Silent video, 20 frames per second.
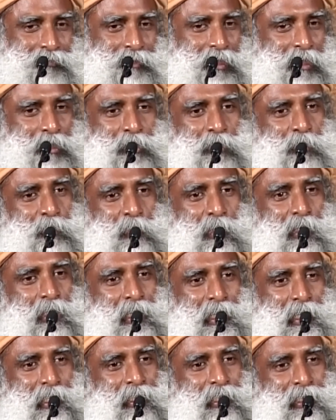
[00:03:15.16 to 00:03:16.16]
Doesn't
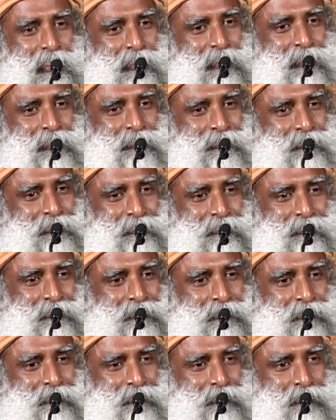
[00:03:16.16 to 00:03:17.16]
work like that.
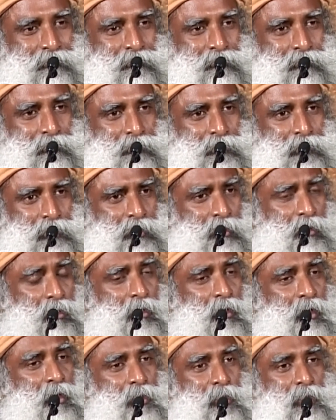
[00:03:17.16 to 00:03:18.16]

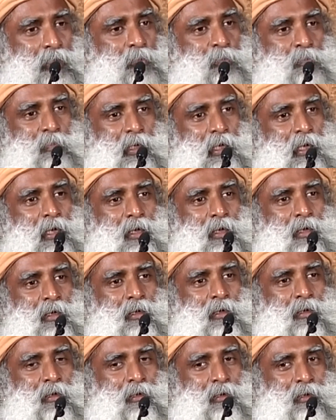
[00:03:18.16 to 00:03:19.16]
God didn't play
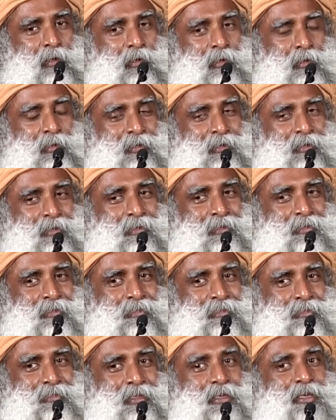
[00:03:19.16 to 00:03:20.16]

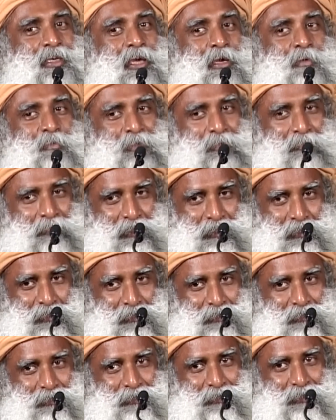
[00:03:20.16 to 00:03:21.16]
the games with
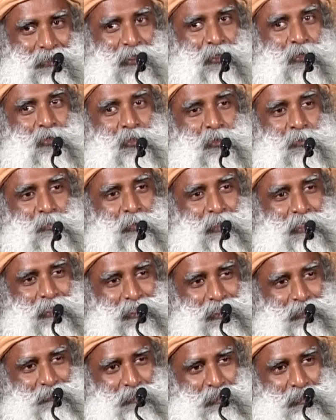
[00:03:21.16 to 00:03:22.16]
you, the
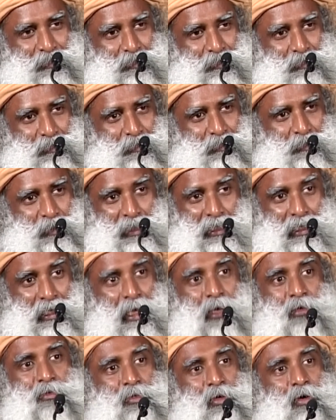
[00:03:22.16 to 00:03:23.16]
conspiracy with you, with
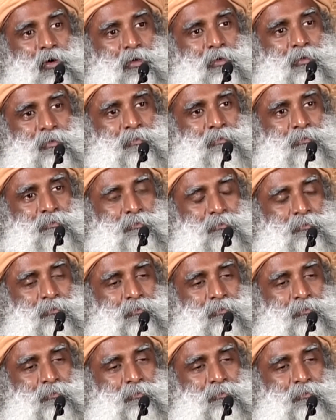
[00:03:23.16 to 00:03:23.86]
gloves on.